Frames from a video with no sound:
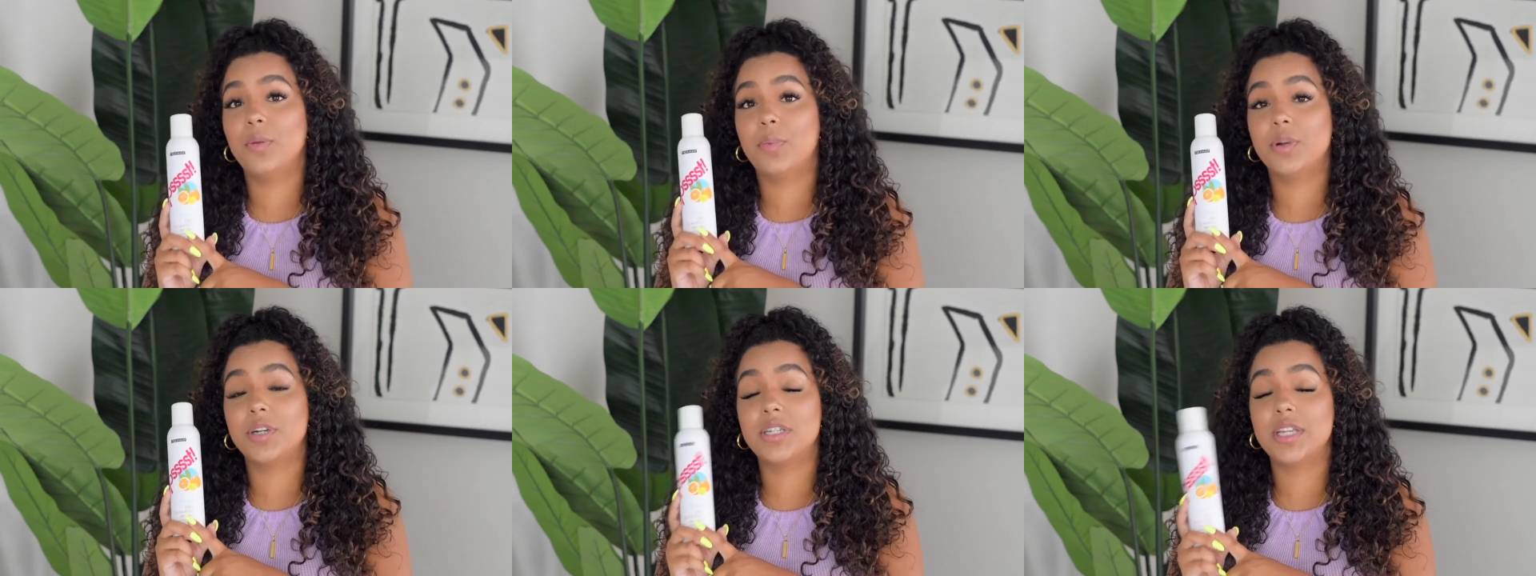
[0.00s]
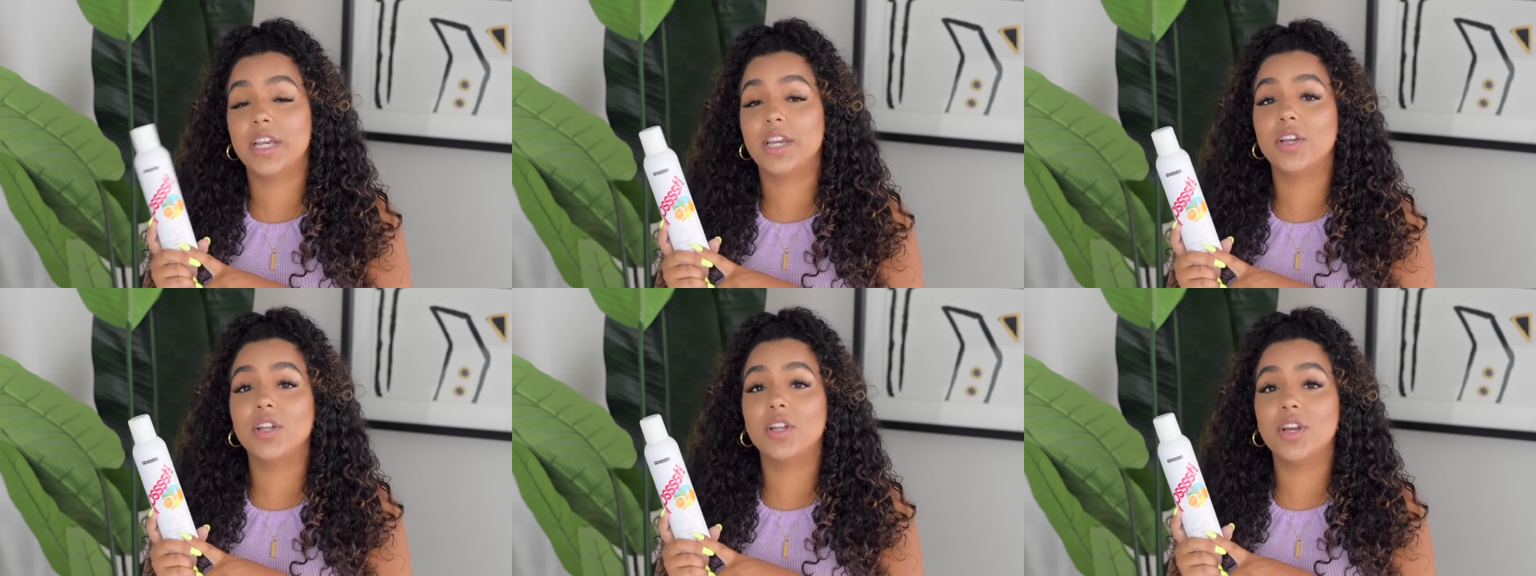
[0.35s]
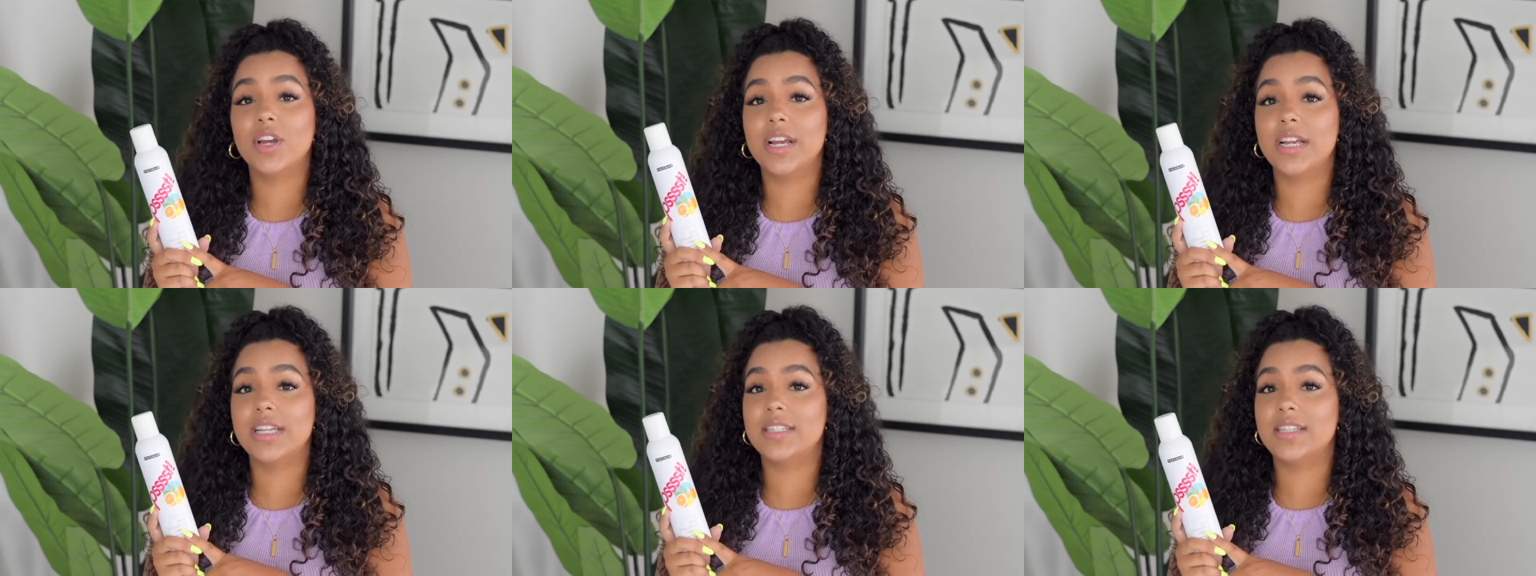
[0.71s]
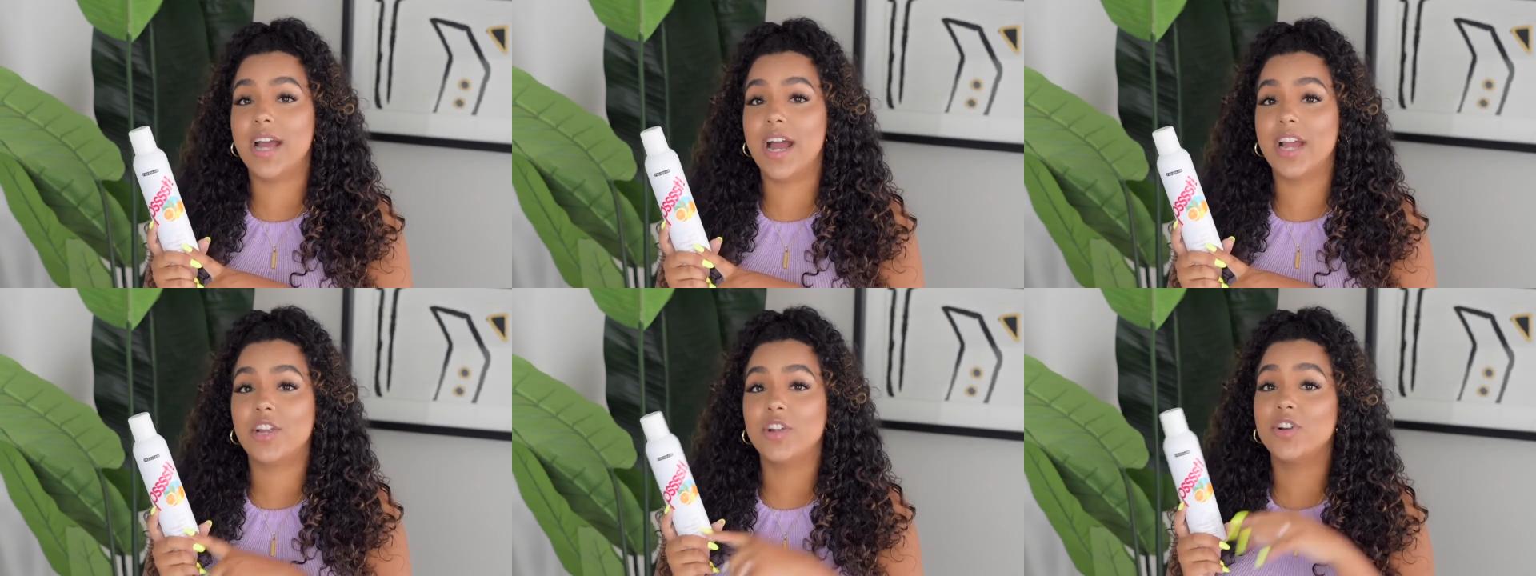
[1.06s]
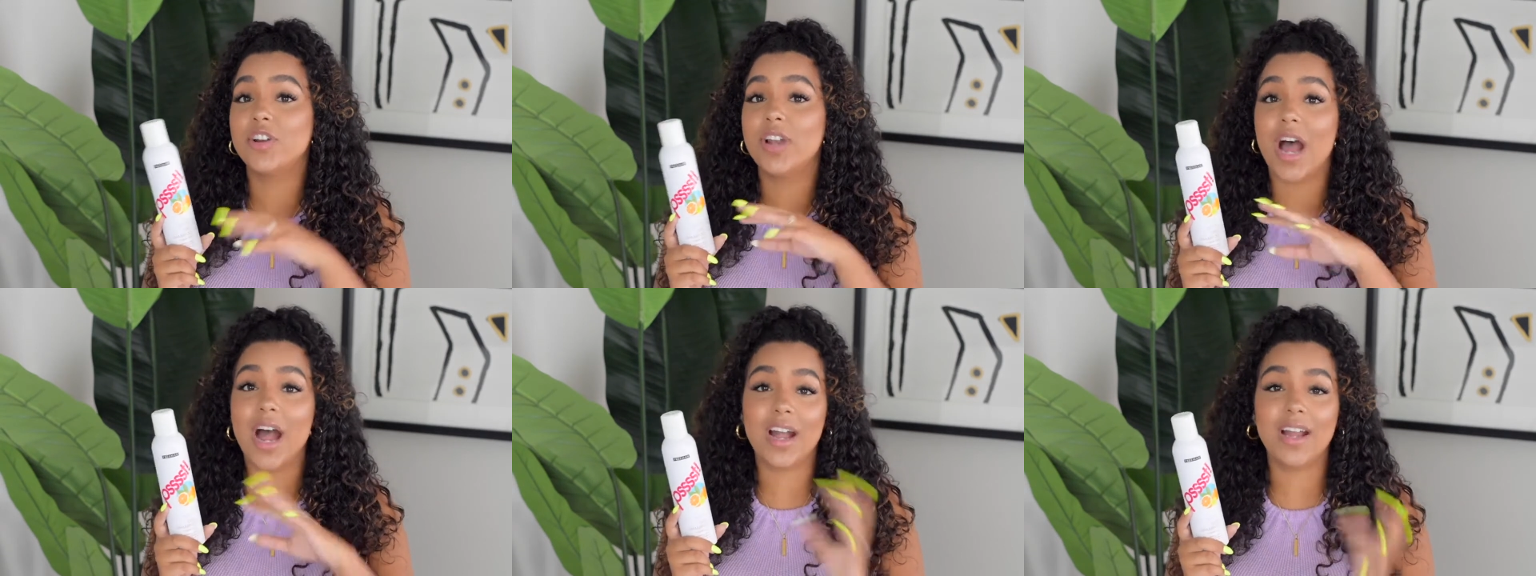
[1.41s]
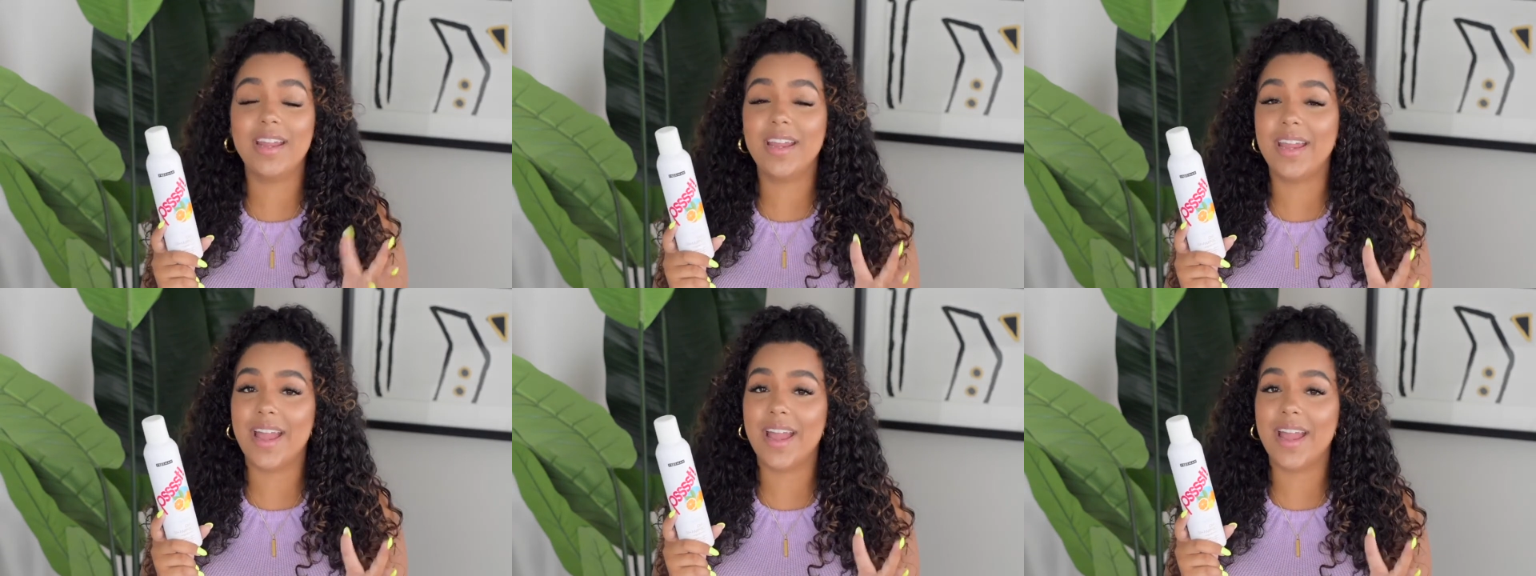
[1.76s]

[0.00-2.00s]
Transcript: in particular is that you're not gonna